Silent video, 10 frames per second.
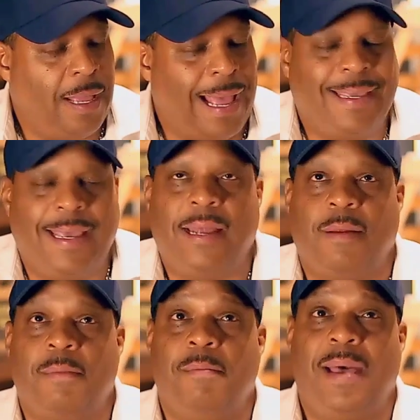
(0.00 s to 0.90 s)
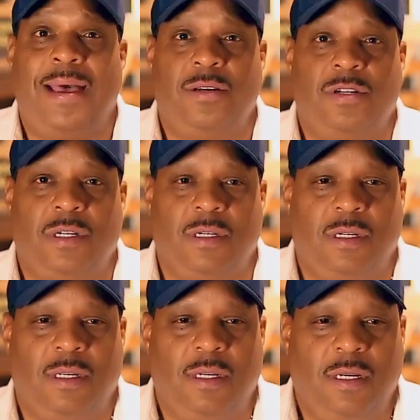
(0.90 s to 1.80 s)
I can't
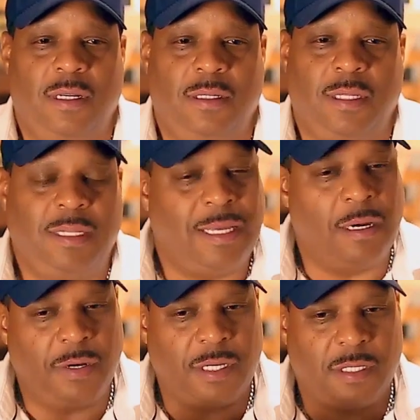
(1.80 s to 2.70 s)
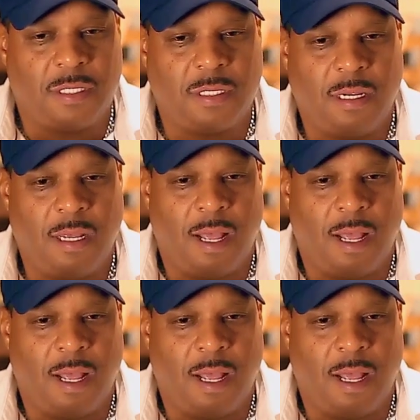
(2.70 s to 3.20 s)
imagine that there is